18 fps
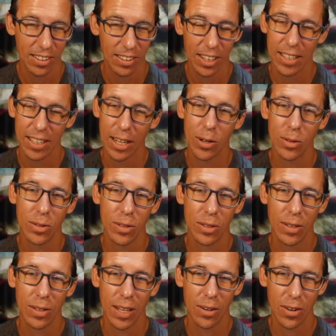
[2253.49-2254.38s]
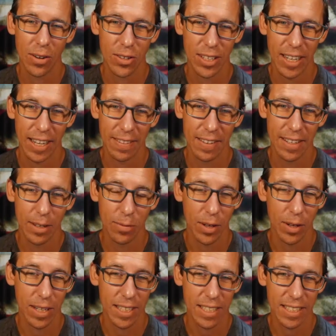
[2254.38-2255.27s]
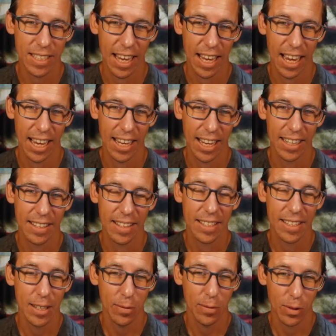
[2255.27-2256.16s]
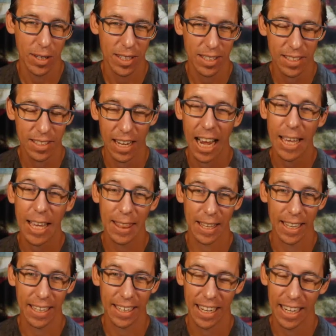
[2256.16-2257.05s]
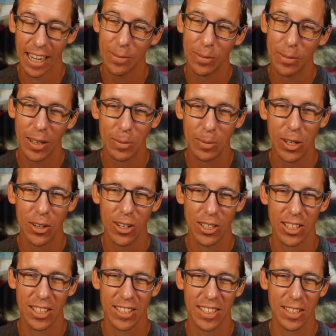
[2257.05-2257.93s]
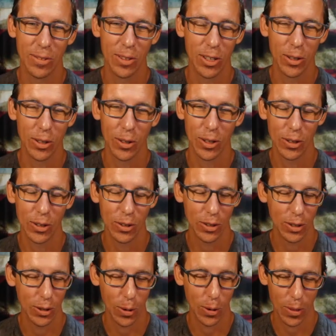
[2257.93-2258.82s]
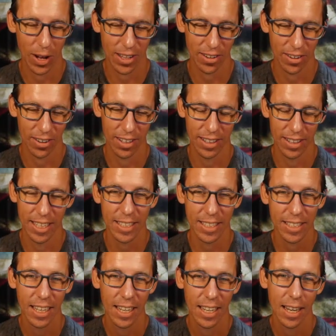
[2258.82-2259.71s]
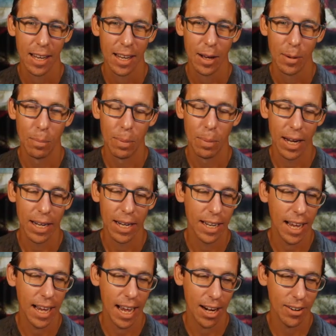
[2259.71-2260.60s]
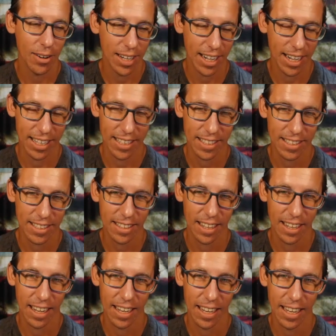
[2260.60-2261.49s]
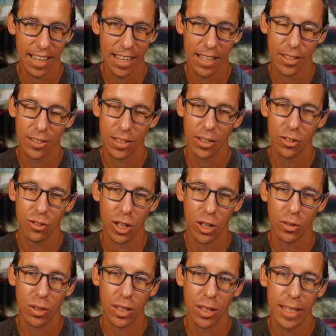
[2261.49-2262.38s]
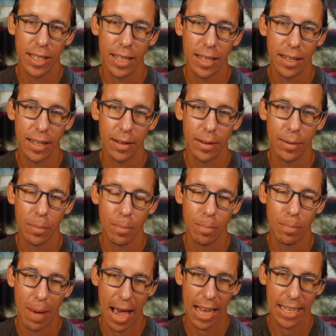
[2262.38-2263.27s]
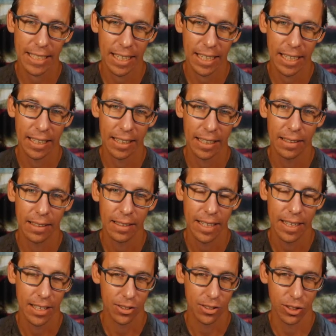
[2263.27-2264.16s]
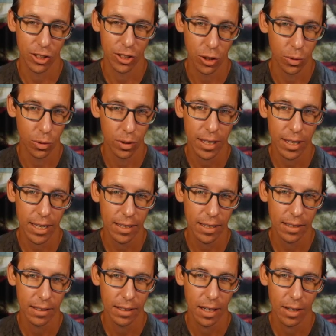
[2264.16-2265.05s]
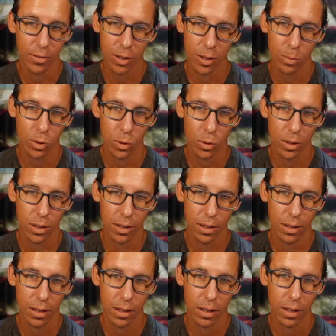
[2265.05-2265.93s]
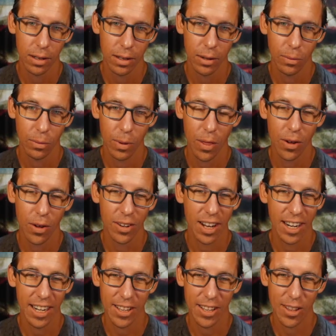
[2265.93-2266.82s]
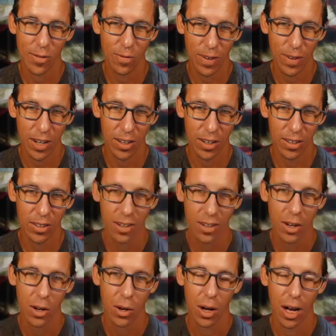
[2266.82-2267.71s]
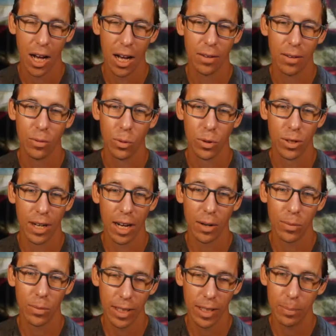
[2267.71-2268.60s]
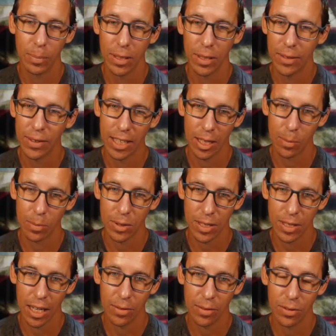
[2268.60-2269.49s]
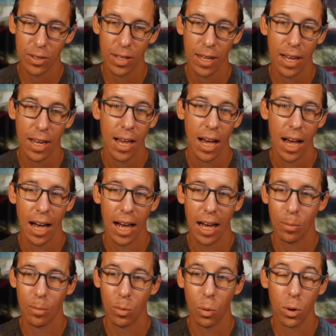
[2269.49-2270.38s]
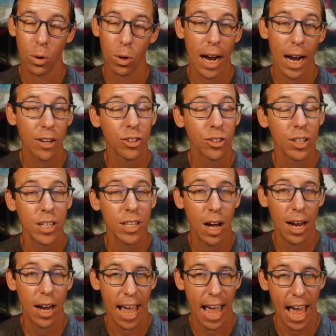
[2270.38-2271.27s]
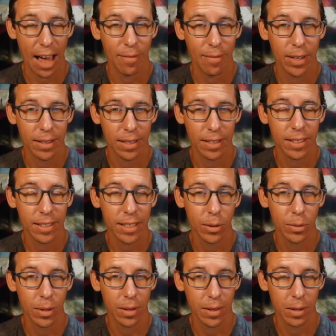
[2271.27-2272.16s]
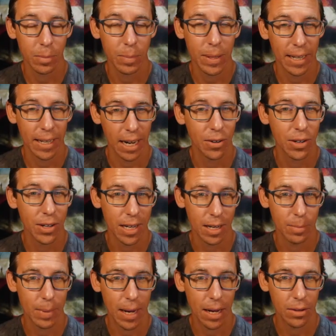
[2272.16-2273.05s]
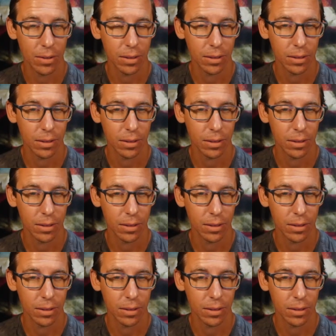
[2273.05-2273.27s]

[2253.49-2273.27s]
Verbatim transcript: Okay, they don't they don't understand the difference. And the difference, I think, and I'm I'm curious to see what your your your thoughts are on this, but arrogance is generally masking insecurity of some sort, whether or not it's fear of or not really believing in themselves, um, or actually not having the skill that they're being arrogant about.